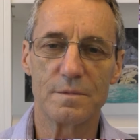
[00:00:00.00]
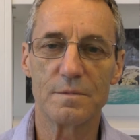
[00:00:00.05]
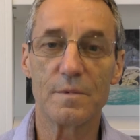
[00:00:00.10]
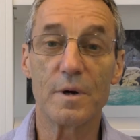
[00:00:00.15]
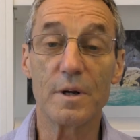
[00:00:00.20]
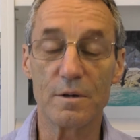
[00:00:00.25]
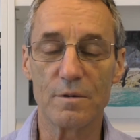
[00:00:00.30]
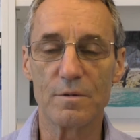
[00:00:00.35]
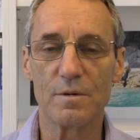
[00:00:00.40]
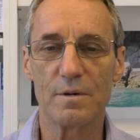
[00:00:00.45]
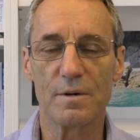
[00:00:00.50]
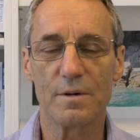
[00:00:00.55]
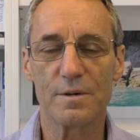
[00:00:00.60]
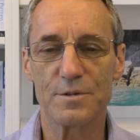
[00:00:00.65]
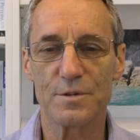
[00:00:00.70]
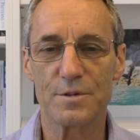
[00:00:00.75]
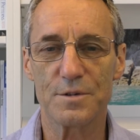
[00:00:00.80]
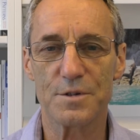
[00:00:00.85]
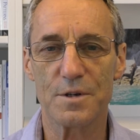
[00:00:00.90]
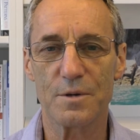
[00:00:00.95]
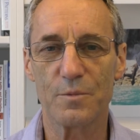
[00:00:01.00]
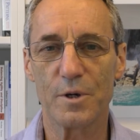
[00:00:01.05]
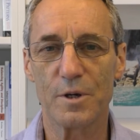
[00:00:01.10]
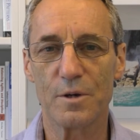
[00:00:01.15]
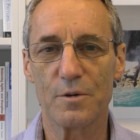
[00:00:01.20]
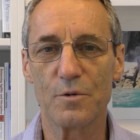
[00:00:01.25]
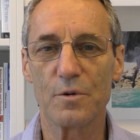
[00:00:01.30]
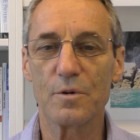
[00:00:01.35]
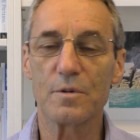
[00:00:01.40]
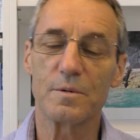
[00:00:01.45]
when you talk, I was going to say
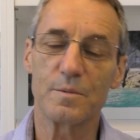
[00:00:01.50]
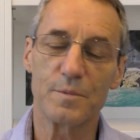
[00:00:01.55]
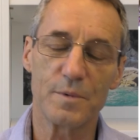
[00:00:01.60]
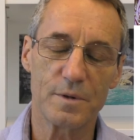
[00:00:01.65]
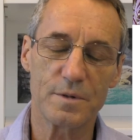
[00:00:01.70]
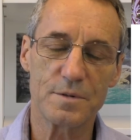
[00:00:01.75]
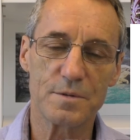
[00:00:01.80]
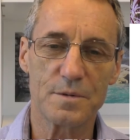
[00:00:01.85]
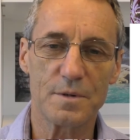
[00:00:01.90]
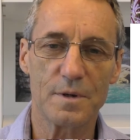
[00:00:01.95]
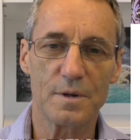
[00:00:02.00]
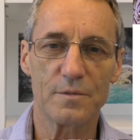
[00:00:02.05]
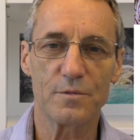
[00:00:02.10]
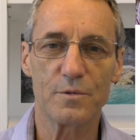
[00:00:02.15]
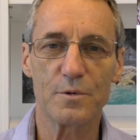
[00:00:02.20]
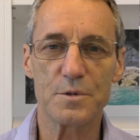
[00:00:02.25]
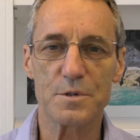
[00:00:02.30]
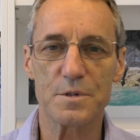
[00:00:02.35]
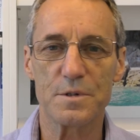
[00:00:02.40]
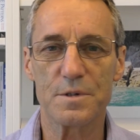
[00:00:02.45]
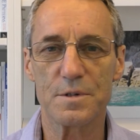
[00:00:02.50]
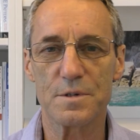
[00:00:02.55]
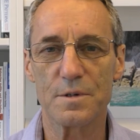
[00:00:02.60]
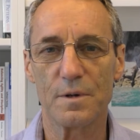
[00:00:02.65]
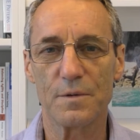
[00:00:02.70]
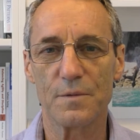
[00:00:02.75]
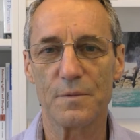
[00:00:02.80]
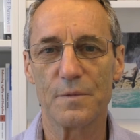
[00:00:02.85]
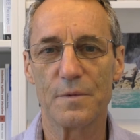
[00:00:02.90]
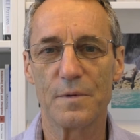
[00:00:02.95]
when you talk to him, he's, unfortunately he's
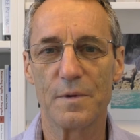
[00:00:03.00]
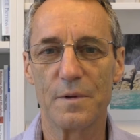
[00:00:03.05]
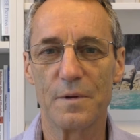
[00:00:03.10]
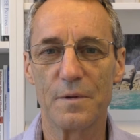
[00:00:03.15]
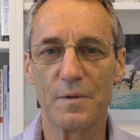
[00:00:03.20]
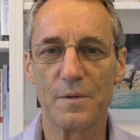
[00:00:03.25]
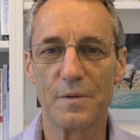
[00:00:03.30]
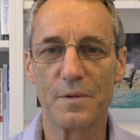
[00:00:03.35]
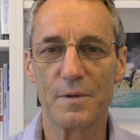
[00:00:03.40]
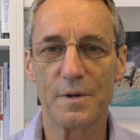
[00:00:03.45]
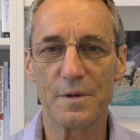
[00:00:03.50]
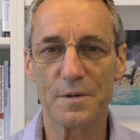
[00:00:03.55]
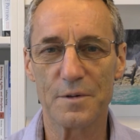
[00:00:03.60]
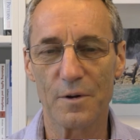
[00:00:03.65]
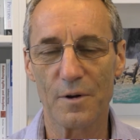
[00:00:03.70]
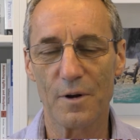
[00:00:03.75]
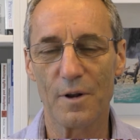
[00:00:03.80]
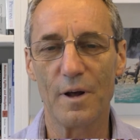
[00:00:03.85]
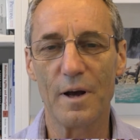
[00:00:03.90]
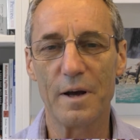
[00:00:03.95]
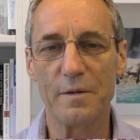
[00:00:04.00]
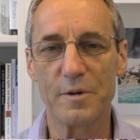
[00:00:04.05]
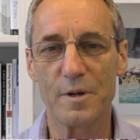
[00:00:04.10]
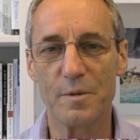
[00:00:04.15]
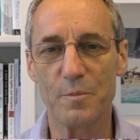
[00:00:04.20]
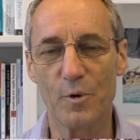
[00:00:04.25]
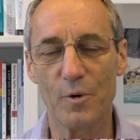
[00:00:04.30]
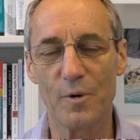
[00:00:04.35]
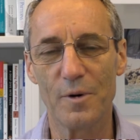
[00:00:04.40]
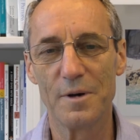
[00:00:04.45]
not, he's not alive
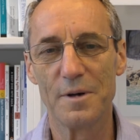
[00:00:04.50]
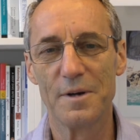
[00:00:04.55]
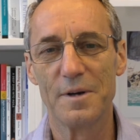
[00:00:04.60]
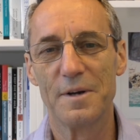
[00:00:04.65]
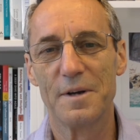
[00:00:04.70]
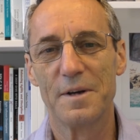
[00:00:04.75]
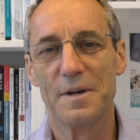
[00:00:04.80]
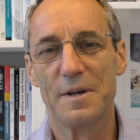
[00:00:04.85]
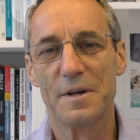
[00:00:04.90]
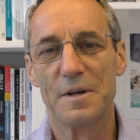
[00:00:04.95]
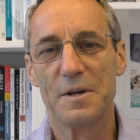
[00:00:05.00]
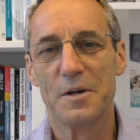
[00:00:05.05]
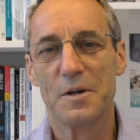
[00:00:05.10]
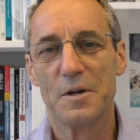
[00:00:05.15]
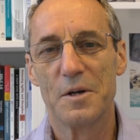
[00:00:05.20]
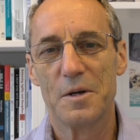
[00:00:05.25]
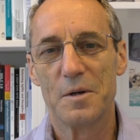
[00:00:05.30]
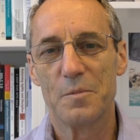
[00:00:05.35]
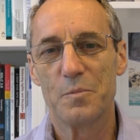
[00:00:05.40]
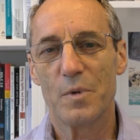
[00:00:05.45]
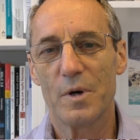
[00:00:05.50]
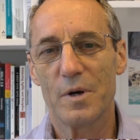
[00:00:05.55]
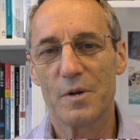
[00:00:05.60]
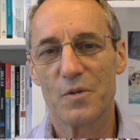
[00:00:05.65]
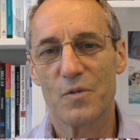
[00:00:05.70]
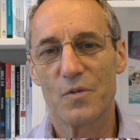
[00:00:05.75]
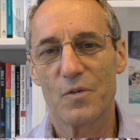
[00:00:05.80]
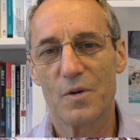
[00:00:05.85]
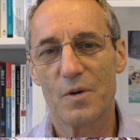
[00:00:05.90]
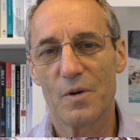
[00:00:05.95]
anymore.
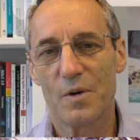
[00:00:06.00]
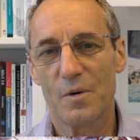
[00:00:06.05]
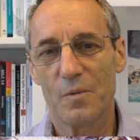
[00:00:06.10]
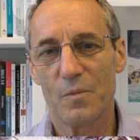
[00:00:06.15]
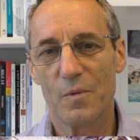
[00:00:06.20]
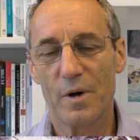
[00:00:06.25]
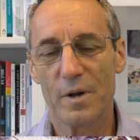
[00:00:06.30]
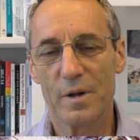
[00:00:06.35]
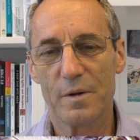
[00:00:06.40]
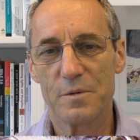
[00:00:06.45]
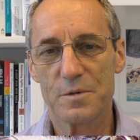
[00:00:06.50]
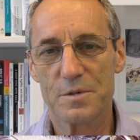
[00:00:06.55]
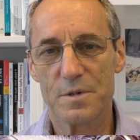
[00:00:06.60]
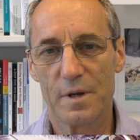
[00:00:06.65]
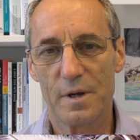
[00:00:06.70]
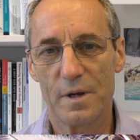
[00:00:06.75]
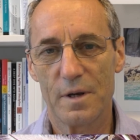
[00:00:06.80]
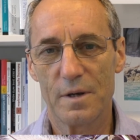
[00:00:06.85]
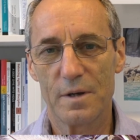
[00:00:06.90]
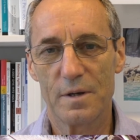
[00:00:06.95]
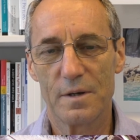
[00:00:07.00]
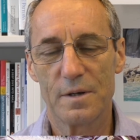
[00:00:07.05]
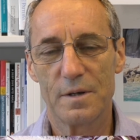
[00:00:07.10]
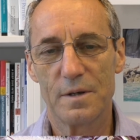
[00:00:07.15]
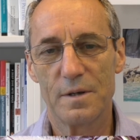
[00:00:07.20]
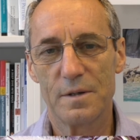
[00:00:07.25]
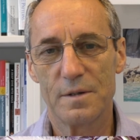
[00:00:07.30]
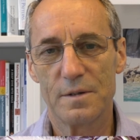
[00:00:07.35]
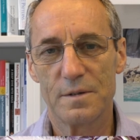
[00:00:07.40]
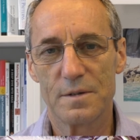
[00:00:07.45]
But uh, while he was there,
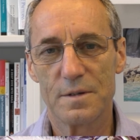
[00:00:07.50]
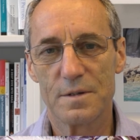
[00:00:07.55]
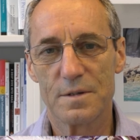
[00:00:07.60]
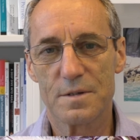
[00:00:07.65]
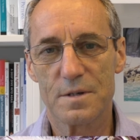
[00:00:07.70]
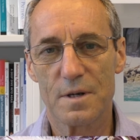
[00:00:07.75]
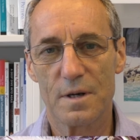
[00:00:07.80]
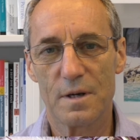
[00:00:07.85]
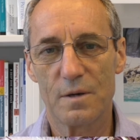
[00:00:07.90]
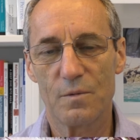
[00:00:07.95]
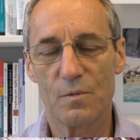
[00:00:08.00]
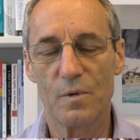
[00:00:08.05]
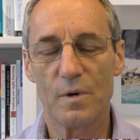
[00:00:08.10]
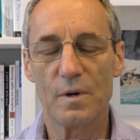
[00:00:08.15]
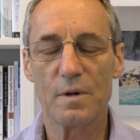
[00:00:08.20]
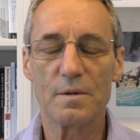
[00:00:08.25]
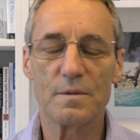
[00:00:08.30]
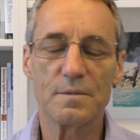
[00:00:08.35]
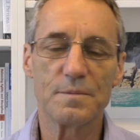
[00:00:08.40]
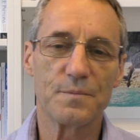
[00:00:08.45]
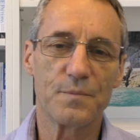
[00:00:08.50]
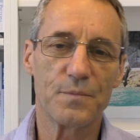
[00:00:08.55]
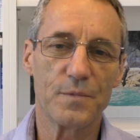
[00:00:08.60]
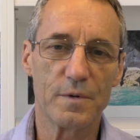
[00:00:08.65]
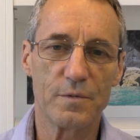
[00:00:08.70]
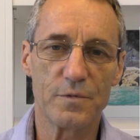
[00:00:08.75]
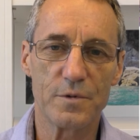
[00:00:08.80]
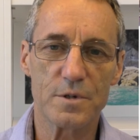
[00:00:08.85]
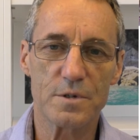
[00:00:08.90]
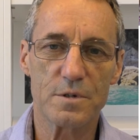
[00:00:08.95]
he did say, well,
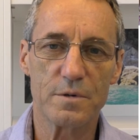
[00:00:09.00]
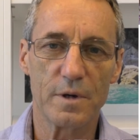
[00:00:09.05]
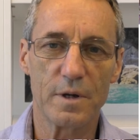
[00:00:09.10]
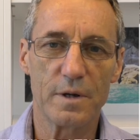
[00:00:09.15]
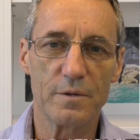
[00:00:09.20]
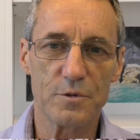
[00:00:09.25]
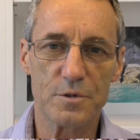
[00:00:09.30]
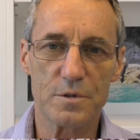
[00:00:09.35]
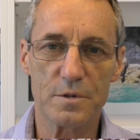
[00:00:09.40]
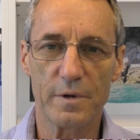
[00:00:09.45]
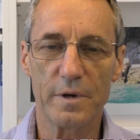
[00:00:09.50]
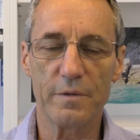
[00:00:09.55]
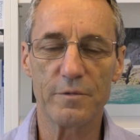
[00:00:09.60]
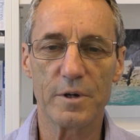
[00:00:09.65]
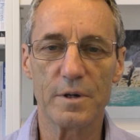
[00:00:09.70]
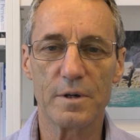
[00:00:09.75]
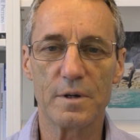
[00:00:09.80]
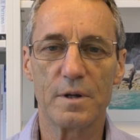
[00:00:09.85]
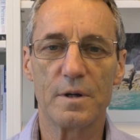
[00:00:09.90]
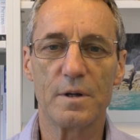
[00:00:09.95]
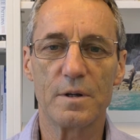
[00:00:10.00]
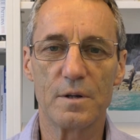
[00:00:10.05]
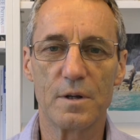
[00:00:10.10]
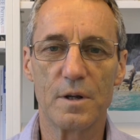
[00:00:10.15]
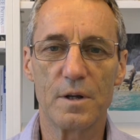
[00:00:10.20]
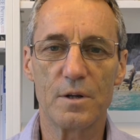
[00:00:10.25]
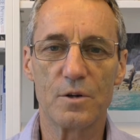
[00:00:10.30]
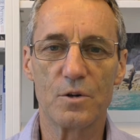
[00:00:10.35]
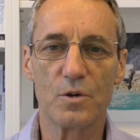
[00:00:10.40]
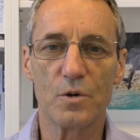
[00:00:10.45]
the first three levels are evident. He,
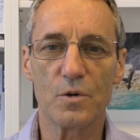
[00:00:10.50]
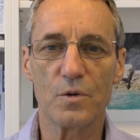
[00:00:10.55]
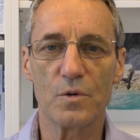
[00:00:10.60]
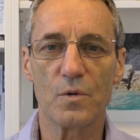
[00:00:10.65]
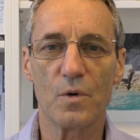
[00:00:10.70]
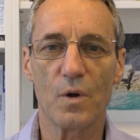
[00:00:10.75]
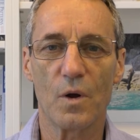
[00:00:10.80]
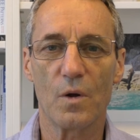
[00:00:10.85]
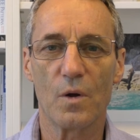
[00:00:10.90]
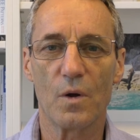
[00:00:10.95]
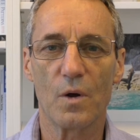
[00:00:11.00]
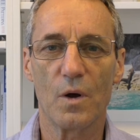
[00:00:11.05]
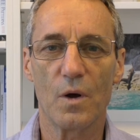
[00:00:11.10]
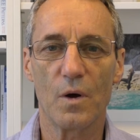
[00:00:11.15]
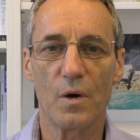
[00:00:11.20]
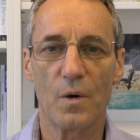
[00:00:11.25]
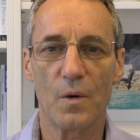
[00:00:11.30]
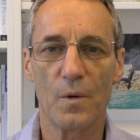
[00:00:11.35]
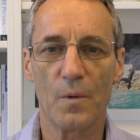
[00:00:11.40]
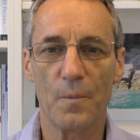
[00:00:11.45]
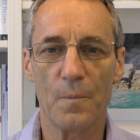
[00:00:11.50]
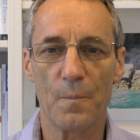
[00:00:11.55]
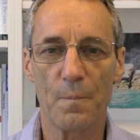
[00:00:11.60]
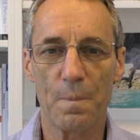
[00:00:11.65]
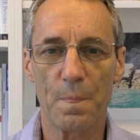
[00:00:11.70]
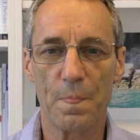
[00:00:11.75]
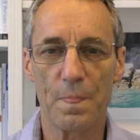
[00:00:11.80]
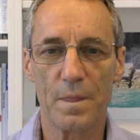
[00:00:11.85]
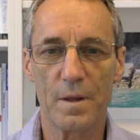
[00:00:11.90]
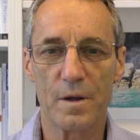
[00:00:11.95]
he couldn't
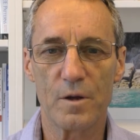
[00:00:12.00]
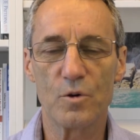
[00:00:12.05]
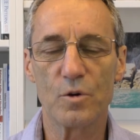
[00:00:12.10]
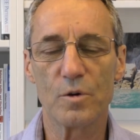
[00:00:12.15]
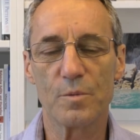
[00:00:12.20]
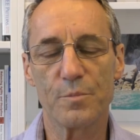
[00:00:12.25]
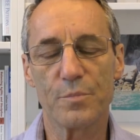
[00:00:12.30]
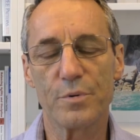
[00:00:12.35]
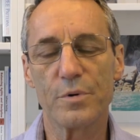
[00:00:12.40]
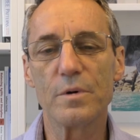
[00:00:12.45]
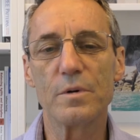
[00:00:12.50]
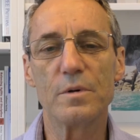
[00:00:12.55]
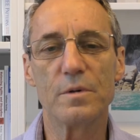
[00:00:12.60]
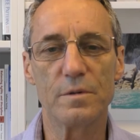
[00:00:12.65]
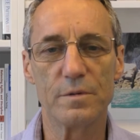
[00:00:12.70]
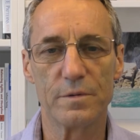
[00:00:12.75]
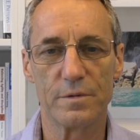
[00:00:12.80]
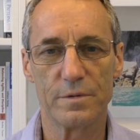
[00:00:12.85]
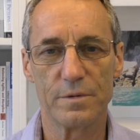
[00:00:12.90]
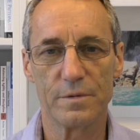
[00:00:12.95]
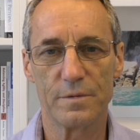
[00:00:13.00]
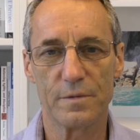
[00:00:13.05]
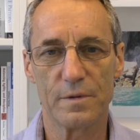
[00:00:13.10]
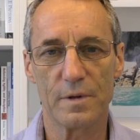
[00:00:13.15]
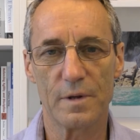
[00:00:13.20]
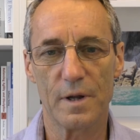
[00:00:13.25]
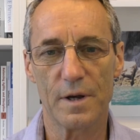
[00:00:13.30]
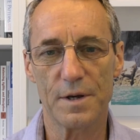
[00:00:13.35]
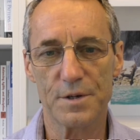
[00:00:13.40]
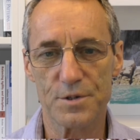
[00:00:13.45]
um, he couldn't prove
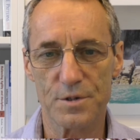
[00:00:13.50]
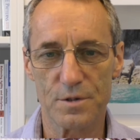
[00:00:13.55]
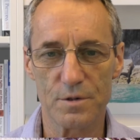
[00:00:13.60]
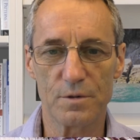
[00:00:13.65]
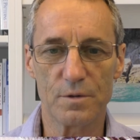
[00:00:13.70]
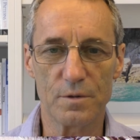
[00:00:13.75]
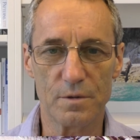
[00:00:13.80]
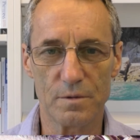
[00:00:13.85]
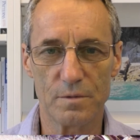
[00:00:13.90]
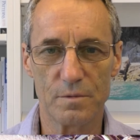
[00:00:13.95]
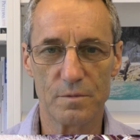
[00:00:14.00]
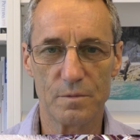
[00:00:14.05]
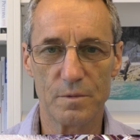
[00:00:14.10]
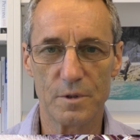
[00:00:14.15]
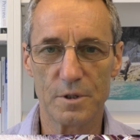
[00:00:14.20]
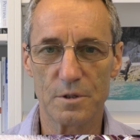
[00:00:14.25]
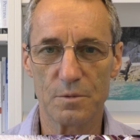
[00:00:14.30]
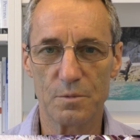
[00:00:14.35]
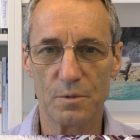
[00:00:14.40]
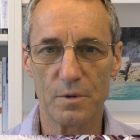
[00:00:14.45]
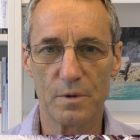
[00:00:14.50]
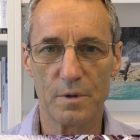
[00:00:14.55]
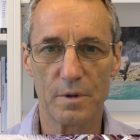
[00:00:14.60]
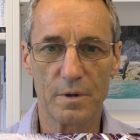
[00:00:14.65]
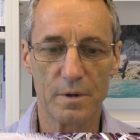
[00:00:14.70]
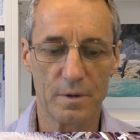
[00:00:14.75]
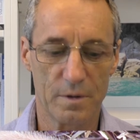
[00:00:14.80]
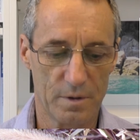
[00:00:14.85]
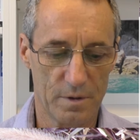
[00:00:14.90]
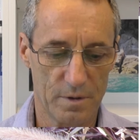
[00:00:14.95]
the last two, which
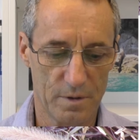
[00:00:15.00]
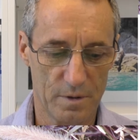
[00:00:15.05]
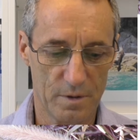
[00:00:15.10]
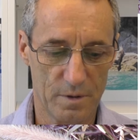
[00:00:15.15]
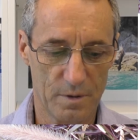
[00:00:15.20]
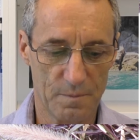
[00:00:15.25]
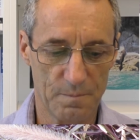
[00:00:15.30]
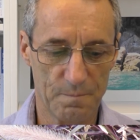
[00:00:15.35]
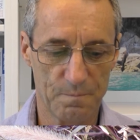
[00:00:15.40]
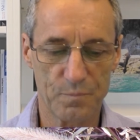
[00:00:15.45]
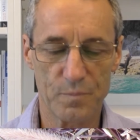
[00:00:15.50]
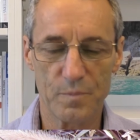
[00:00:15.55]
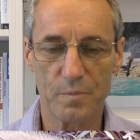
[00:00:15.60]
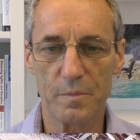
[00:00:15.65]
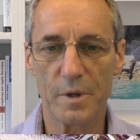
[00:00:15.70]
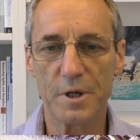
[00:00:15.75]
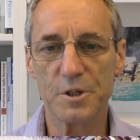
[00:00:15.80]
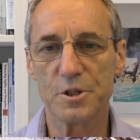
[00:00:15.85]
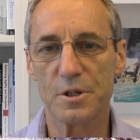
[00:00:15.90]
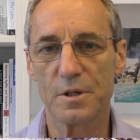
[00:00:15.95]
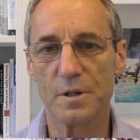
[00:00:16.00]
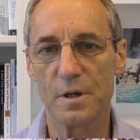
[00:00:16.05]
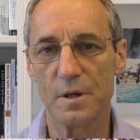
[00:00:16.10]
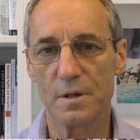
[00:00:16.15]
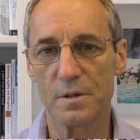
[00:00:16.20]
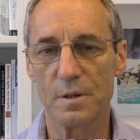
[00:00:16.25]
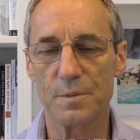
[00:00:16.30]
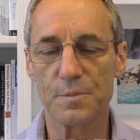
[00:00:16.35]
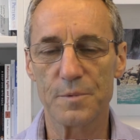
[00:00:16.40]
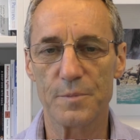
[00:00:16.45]
were um, measured
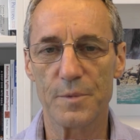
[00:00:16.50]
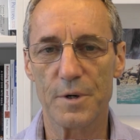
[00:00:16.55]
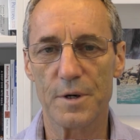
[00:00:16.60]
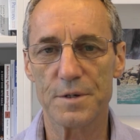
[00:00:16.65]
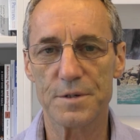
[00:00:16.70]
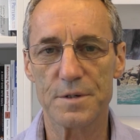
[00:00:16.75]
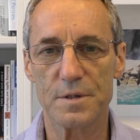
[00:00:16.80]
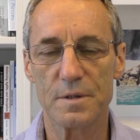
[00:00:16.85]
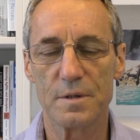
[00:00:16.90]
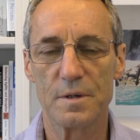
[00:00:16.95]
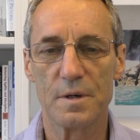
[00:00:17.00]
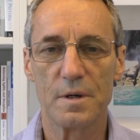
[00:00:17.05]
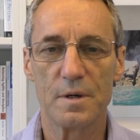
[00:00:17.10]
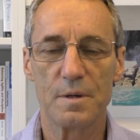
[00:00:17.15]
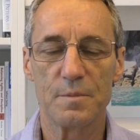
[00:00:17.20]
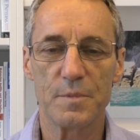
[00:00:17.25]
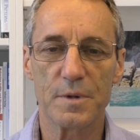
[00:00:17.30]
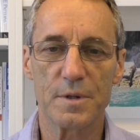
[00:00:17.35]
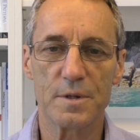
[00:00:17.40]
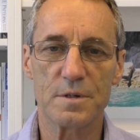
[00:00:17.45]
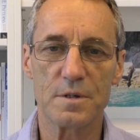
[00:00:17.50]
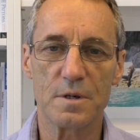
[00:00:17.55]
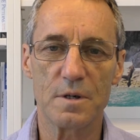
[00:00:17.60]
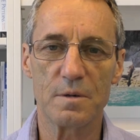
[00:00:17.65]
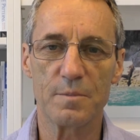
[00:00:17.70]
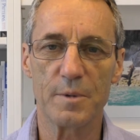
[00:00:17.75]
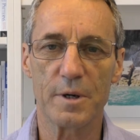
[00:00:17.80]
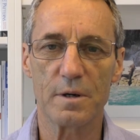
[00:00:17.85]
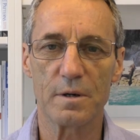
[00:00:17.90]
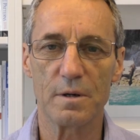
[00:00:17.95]
and optimizing. But they
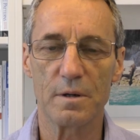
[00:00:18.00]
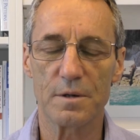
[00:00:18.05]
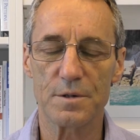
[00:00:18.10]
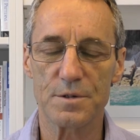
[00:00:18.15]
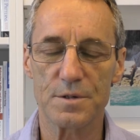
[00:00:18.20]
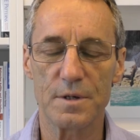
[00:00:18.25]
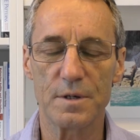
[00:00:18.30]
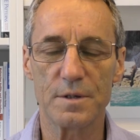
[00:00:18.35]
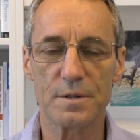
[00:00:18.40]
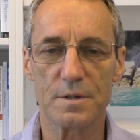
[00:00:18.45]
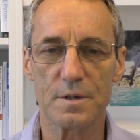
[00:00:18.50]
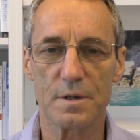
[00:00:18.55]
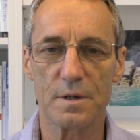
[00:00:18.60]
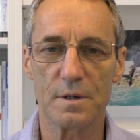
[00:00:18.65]
seem to make a lot of sense